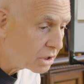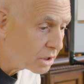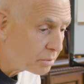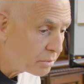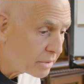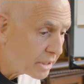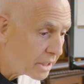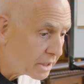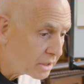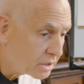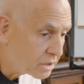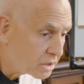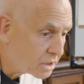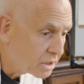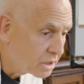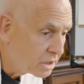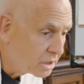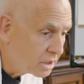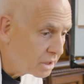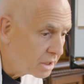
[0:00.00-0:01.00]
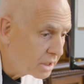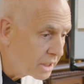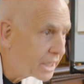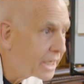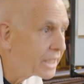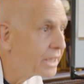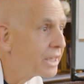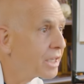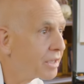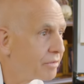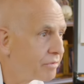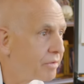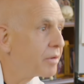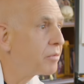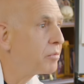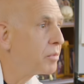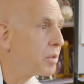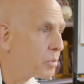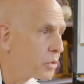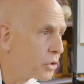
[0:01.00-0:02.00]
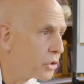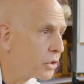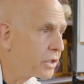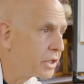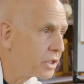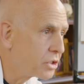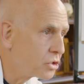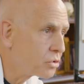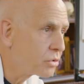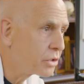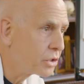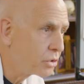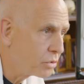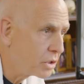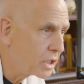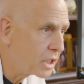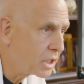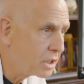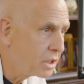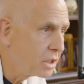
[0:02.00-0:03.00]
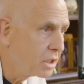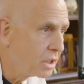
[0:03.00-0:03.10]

in the past. And I think if I remember your history, you did.